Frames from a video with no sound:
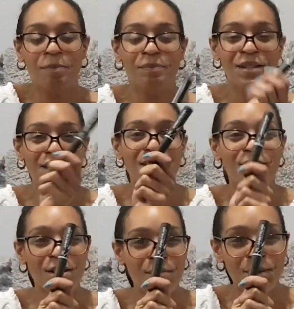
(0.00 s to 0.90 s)
Um,
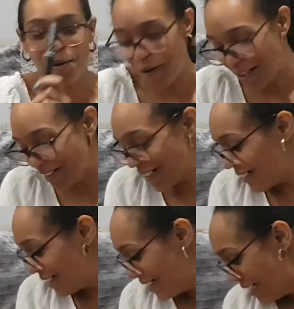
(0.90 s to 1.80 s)
some jumbo
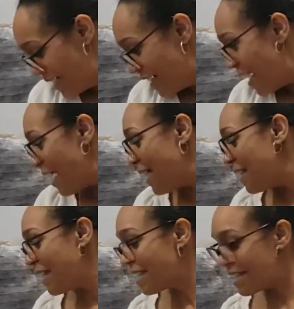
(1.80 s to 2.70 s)
eyeliner.
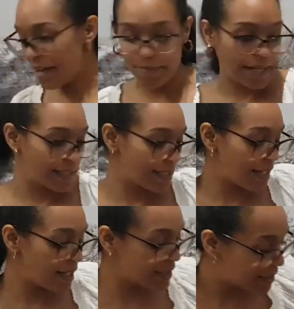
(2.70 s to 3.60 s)
Uh, that's that bag
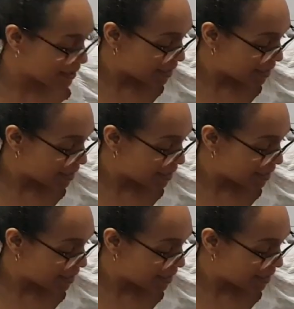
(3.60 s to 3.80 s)
done.